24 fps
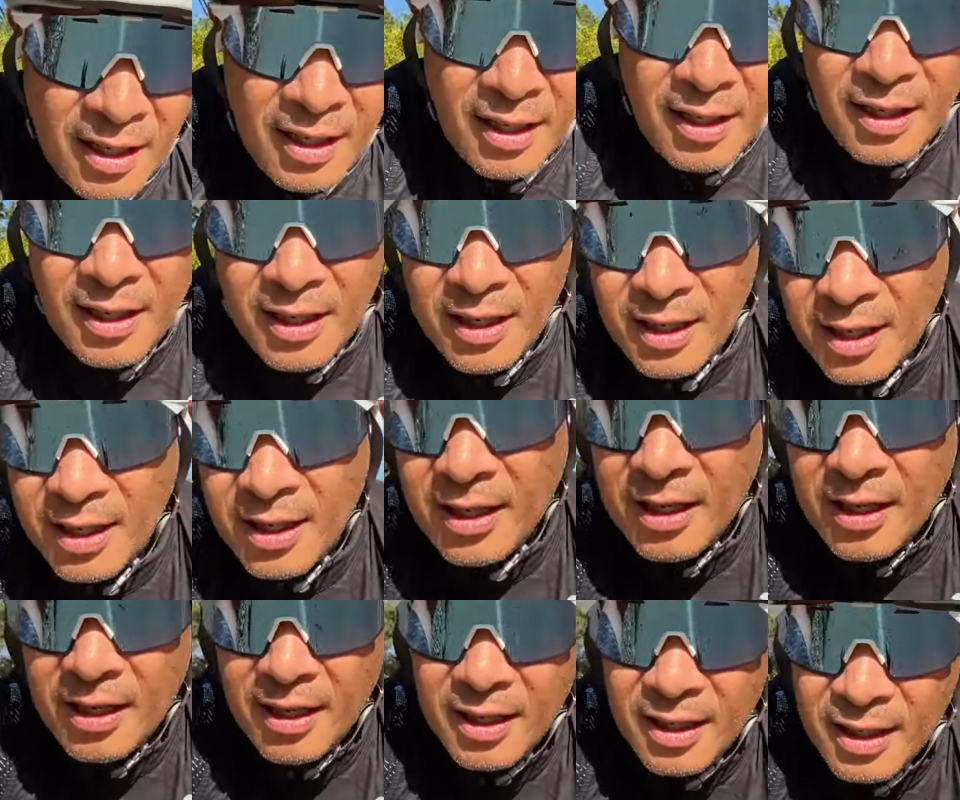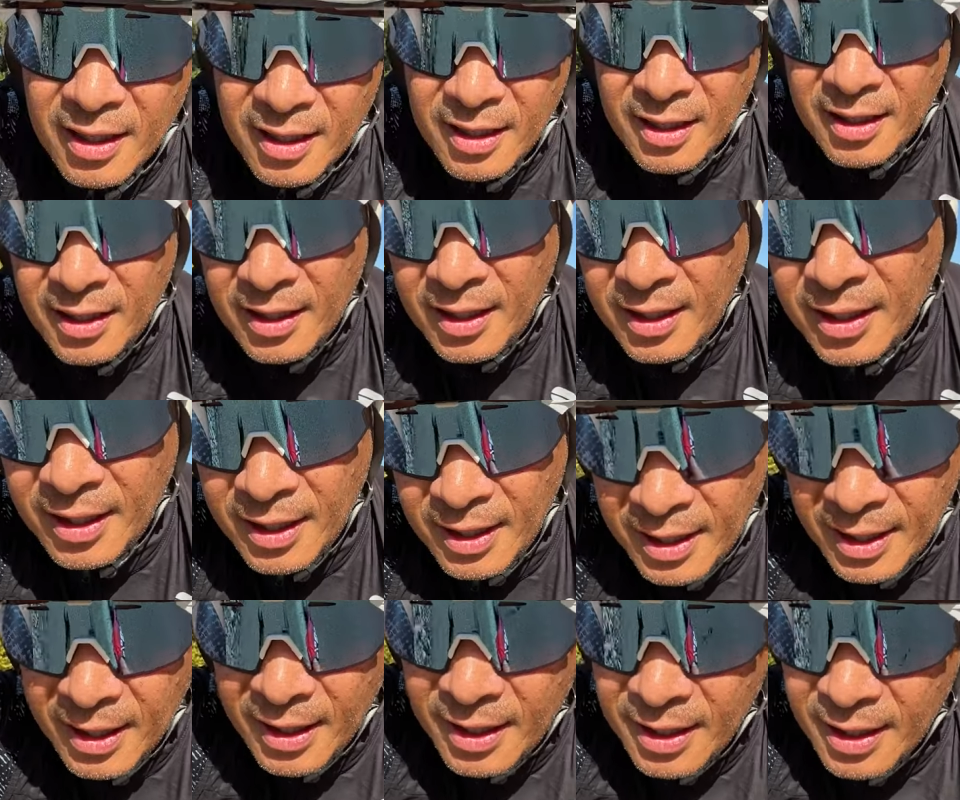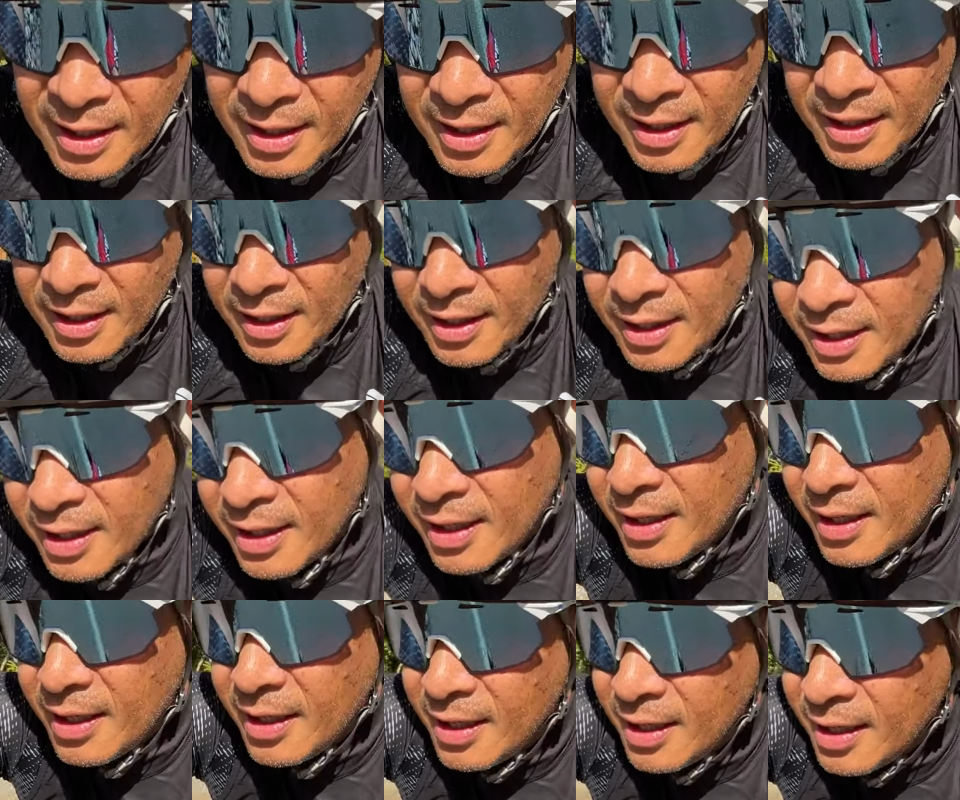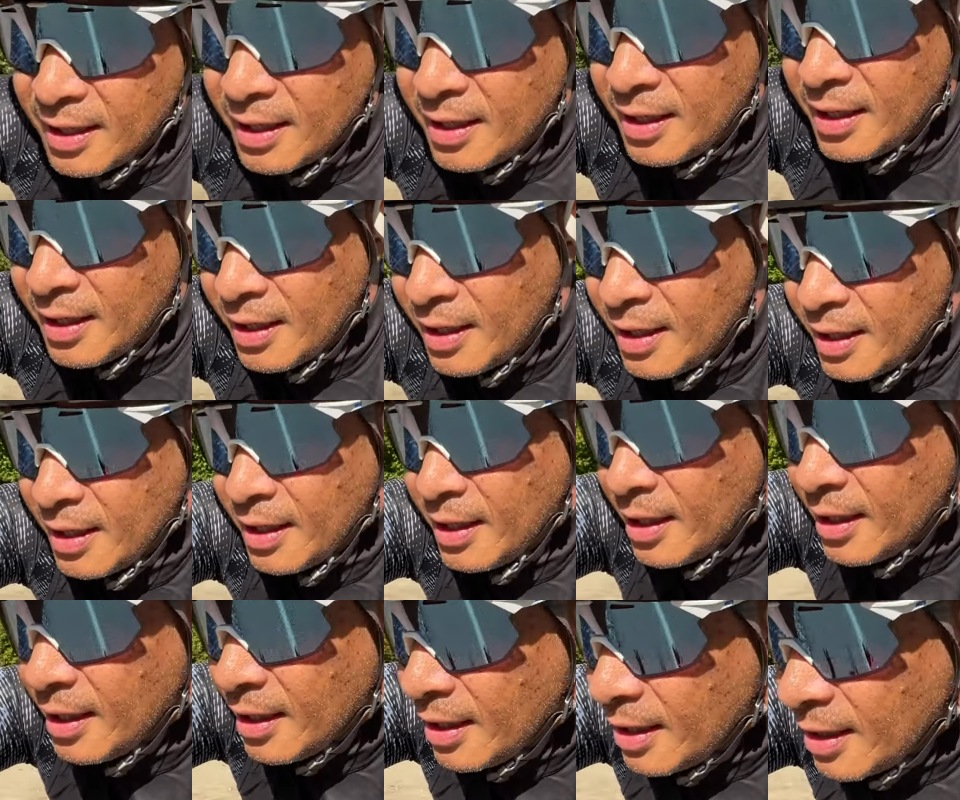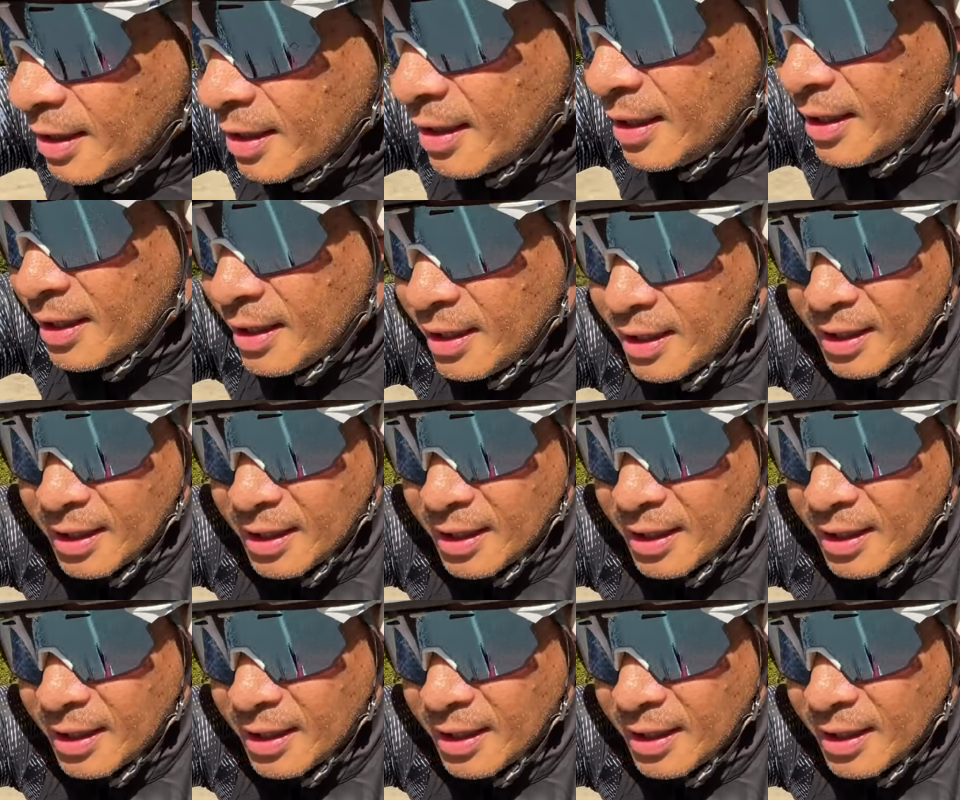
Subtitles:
like they're on. It feels like you're not wearing anything. And these are the